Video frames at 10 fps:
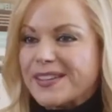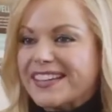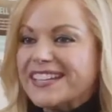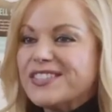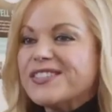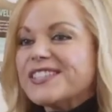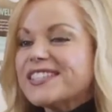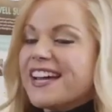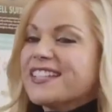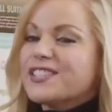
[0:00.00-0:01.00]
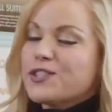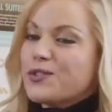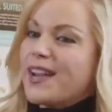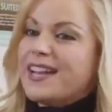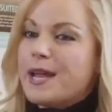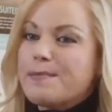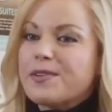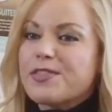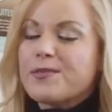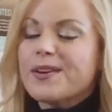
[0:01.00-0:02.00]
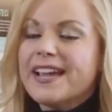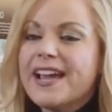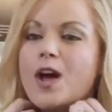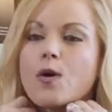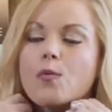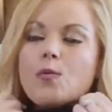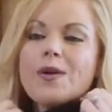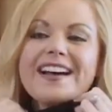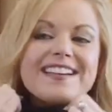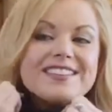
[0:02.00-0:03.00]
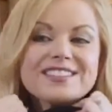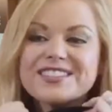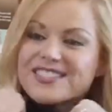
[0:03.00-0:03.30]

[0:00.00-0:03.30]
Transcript: building to discuss trend number three, well